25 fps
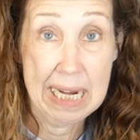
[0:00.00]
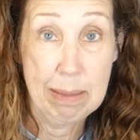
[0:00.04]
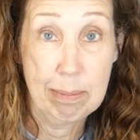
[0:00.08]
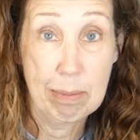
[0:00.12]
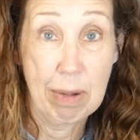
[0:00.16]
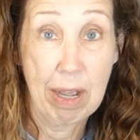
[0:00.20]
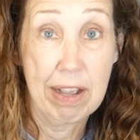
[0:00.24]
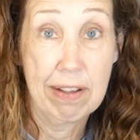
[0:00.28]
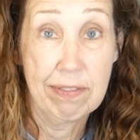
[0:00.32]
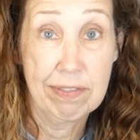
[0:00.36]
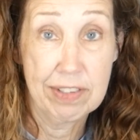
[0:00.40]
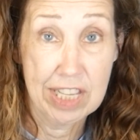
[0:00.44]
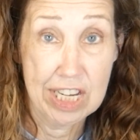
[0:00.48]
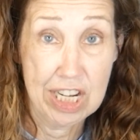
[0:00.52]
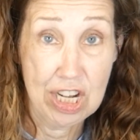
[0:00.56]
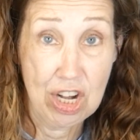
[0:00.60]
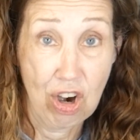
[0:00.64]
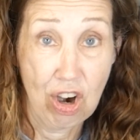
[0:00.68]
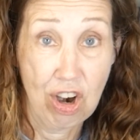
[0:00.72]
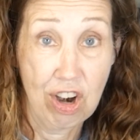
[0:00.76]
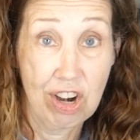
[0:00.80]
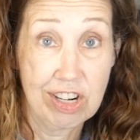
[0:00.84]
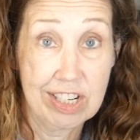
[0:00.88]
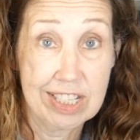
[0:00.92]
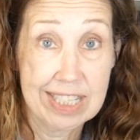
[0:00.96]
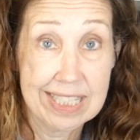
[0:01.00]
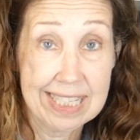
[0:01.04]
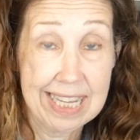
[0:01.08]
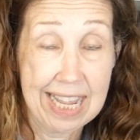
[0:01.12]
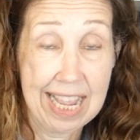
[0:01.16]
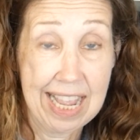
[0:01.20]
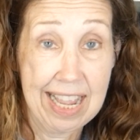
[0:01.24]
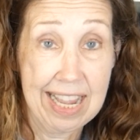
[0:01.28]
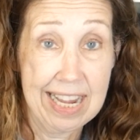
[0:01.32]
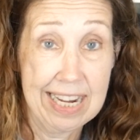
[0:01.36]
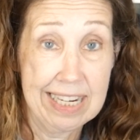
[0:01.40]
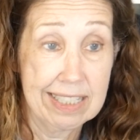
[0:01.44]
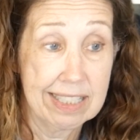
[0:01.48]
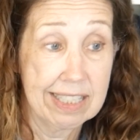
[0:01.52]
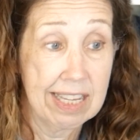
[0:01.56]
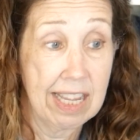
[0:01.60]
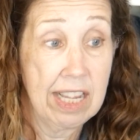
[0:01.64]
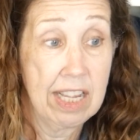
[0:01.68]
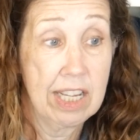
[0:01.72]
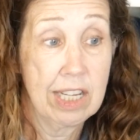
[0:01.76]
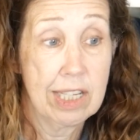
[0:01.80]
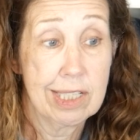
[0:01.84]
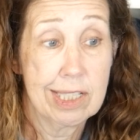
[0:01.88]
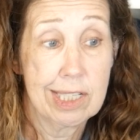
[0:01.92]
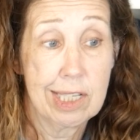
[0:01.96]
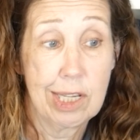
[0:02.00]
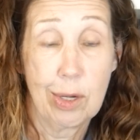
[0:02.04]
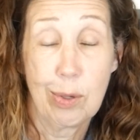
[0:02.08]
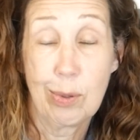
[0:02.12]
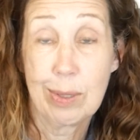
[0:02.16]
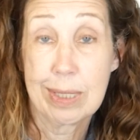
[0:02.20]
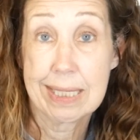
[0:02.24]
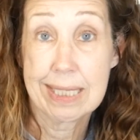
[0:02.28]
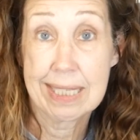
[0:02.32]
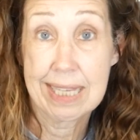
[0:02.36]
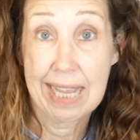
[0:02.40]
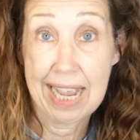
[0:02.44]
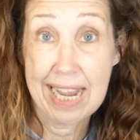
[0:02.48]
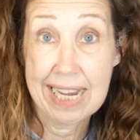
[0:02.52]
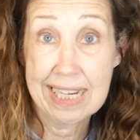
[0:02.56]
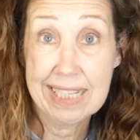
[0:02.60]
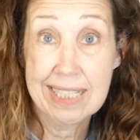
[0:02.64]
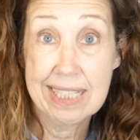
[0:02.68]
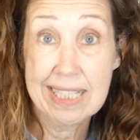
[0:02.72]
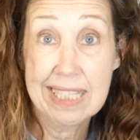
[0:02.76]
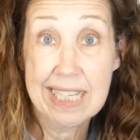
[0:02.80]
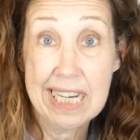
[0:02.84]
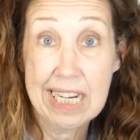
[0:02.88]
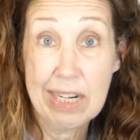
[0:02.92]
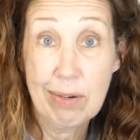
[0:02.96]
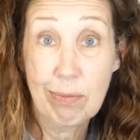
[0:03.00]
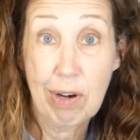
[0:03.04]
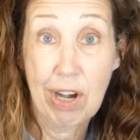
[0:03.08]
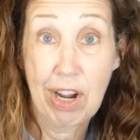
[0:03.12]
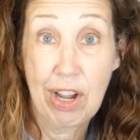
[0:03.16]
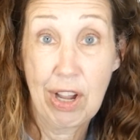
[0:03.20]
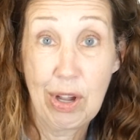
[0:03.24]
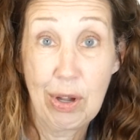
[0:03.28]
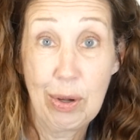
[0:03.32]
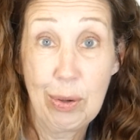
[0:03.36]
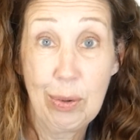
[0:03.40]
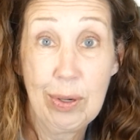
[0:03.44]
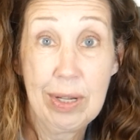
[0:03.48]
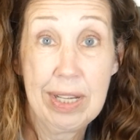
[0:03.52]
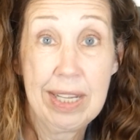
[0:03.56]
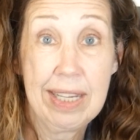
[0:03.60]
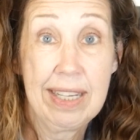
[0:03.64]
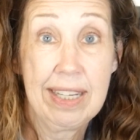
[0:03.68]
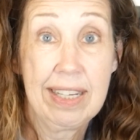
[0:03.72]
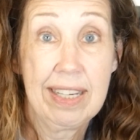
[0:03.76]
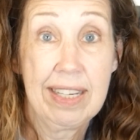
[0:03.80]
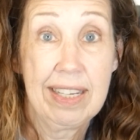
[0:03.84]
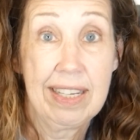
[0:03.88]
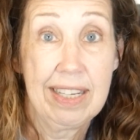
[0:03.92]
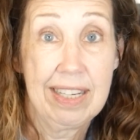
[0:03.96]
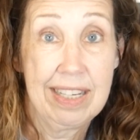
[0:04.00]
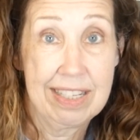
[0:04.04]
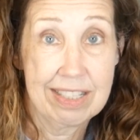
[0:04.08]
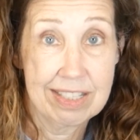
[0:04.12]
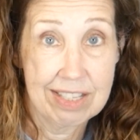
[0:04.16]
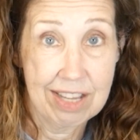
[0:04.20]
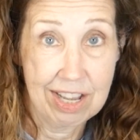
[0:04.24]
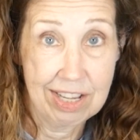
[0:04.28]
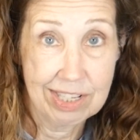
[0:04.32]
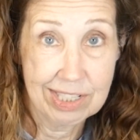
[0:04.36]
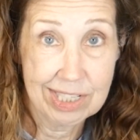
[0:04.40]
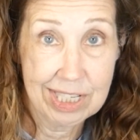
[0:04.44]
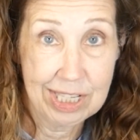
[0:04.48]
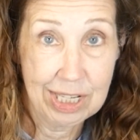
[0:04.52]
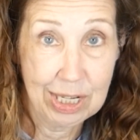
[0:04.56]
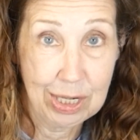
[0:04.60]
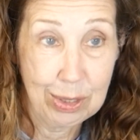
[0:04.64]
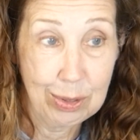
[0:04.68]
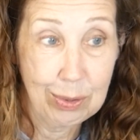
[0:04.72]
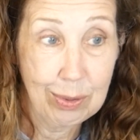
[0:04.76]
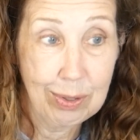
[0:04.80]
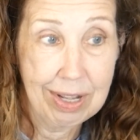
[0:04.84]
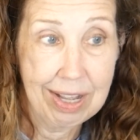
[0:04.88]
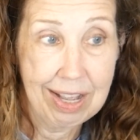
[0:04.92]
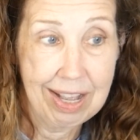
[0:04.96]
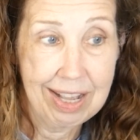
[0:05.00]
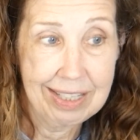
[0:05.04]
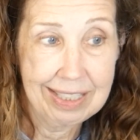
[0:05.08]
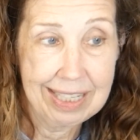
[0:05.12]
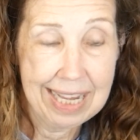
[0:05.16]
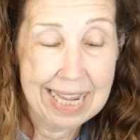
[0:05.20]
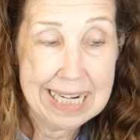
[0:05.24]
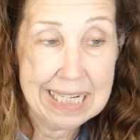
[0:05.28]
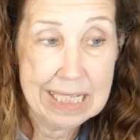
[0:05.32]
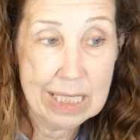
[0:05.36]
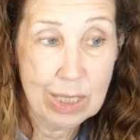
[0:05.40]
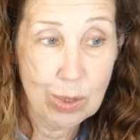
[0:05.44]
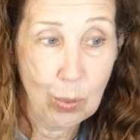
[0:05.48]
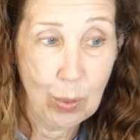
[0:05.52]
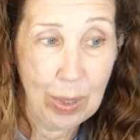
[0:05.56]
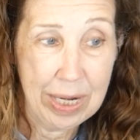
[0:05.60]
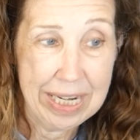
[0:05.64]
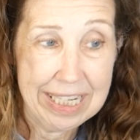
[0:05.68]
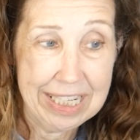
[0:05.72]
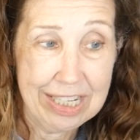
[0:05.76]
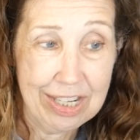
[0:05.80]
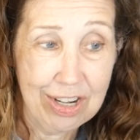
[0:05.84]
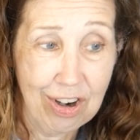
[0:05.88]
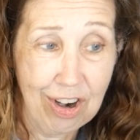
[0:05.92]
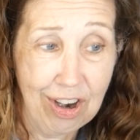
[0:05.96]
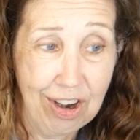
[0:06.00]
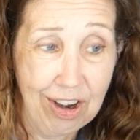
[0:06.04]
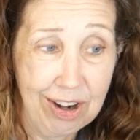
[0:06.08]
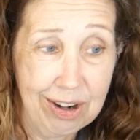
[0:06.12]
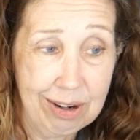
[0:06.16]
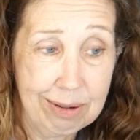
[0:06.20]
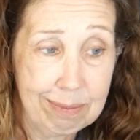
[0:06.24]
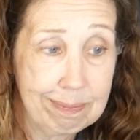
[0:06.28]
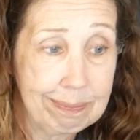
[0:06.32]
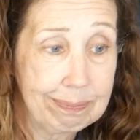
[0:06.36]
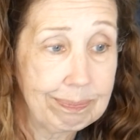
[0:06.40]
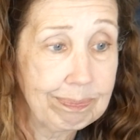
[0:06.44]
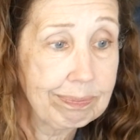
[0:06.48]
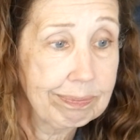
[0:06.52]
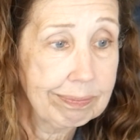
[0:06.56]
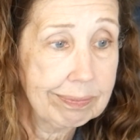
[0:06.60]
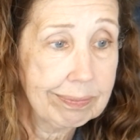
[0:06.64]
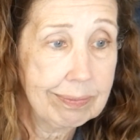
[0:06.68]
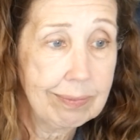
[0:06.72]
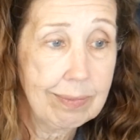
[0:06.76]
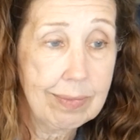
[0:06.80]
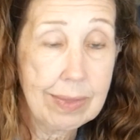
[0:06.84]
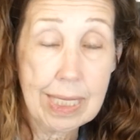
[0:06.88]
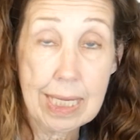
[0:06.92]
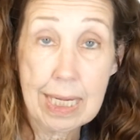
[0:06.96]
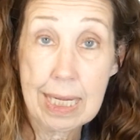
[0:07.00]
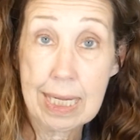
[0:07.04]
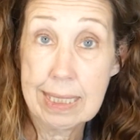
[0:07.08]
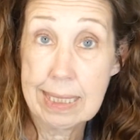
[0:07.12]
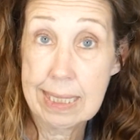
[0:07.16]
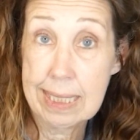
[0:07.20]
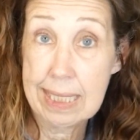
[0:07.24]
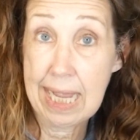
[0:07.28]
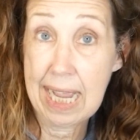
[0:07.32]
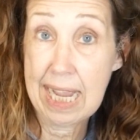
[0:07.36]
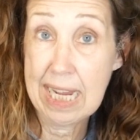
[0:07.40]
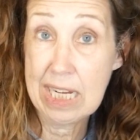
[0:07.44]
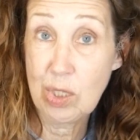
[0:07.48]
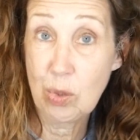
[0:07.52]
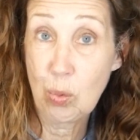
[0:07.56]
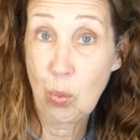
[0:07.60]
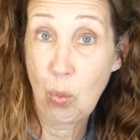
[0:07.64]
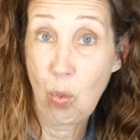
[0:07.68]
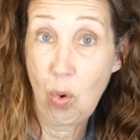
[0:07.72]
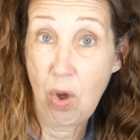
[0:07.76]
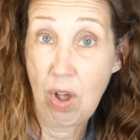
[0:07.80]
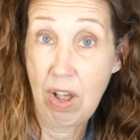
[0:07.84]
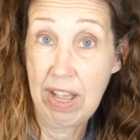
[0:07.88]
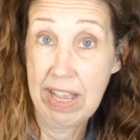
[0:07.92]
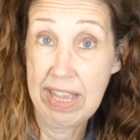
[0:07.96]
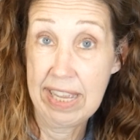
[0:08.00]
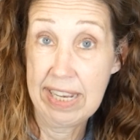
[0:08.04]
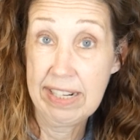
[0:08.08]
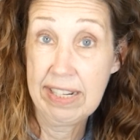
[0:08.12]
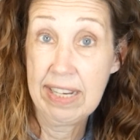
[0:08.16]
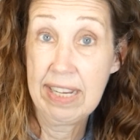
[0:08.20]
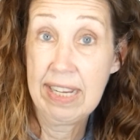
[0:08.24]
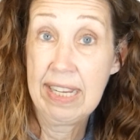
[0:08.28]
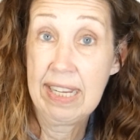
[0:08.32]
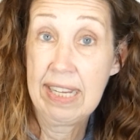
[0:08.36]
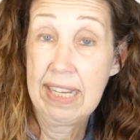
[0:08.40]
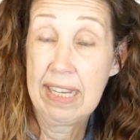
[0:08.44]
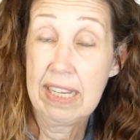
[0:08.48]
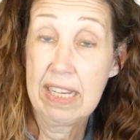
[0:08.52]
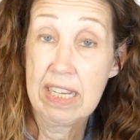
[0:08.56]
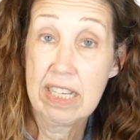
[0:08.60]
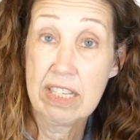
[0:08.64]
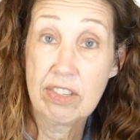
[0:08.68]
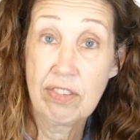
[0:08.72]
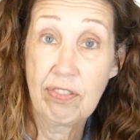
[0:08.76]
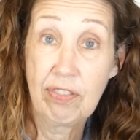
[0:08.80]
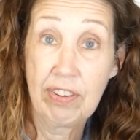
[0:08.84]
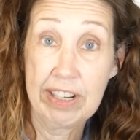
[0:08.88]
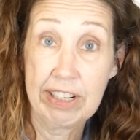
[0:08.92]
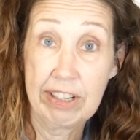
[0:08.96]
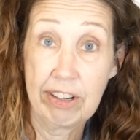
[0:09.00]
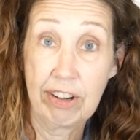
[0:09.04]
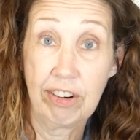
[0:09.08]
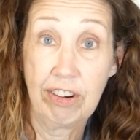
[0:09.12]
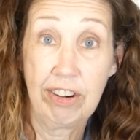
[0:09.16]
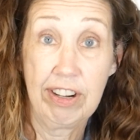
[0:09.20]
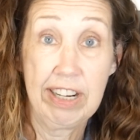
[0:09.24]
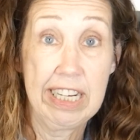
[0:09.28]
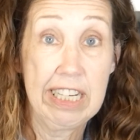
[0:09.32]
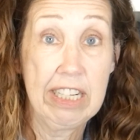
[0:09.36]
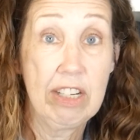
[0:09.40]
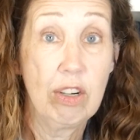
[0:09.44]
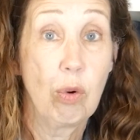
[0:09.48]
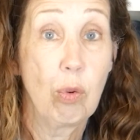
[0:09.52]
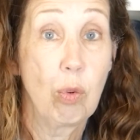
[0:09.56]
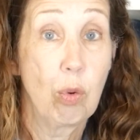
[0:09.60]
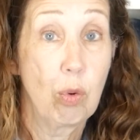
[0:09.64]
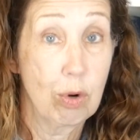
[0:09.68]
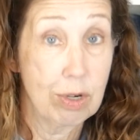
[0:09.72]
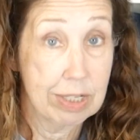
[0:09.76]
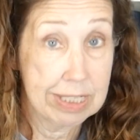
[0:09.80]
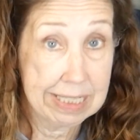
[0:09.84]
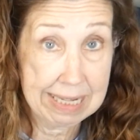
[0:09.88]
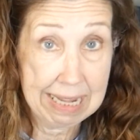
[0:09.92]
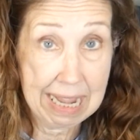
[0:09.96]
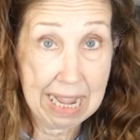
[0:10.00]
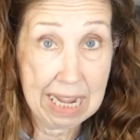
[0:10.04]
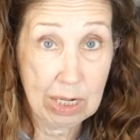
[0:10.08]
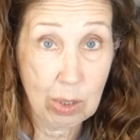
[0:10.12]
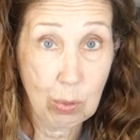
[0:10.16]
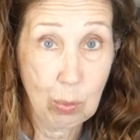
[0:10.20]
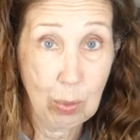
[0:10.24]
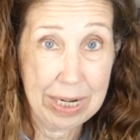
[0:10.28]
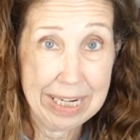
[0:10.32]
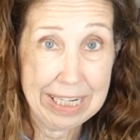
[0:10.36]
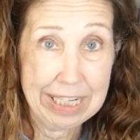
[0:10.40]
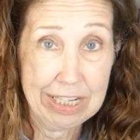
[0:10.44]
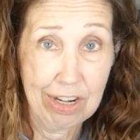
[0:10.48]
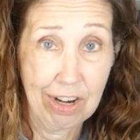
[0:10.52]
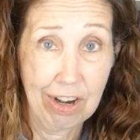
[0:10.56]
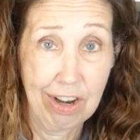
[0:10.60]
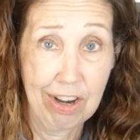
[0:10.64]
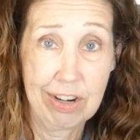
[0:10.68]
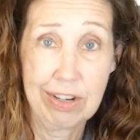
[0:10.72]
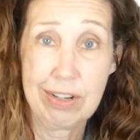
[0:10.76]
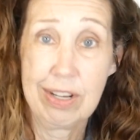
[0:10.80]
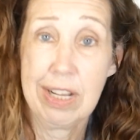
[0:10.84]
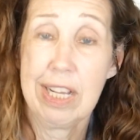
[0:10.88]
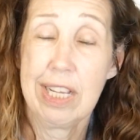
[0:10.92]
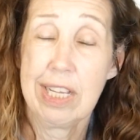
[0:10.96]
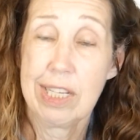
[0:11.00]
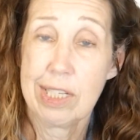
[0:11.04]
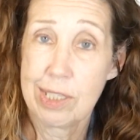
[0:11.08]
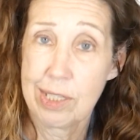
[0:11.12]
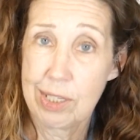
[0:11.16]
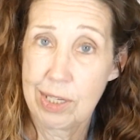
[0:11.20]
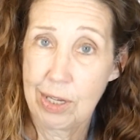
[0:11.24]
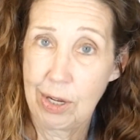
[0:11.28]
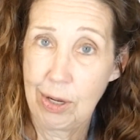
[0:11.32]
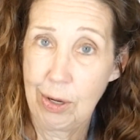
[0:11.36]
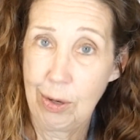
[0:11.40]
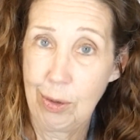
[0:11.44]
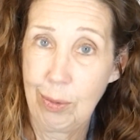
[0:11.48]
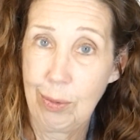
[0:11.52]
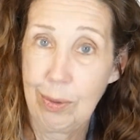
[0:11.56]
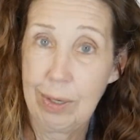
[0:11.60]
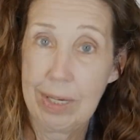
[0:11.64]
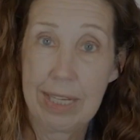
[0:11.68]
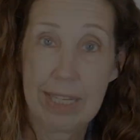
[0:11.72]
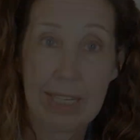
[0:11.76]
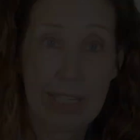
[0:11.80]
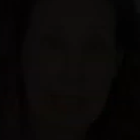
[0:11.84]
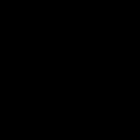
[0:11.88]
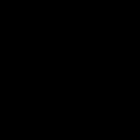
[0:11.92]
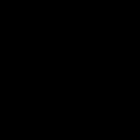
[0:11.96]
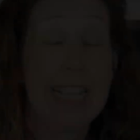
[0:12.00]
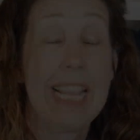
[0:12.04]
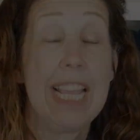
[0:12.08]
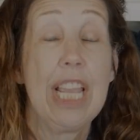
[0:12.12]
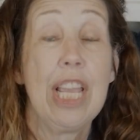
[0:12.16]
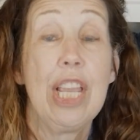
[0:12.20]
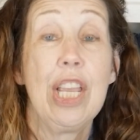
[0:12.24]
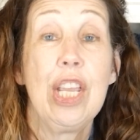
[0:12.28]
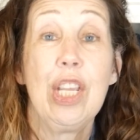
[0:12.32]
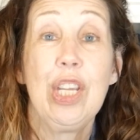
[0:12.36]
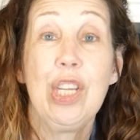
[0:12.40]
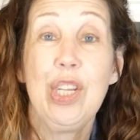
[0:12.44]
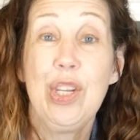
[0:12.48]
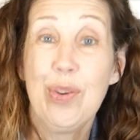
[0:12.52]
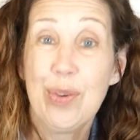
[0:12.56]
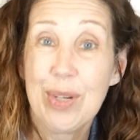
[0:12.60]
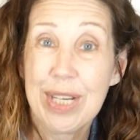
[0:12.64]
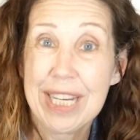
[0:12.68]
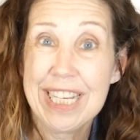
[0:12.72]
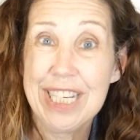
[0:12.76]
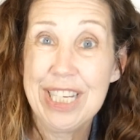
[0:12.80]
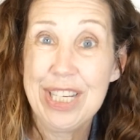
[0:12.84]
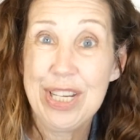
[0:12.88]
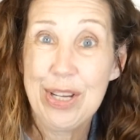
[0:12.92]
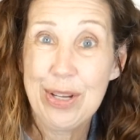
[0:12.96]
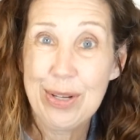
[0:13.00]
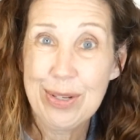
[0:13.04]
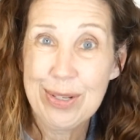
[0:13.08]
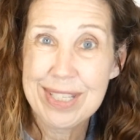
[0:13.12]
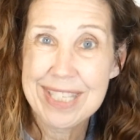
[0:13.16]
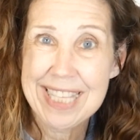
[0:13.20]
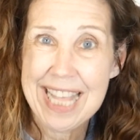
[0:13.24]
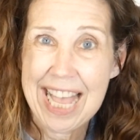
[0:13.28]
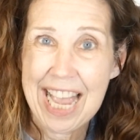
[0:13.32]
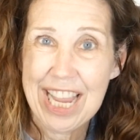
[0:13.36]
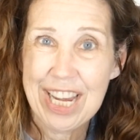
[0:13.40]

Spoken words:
of the yarn size. So a size 0 is also a lace weight yarn. Size 1 is fingering or sock weight yarn. So you can use that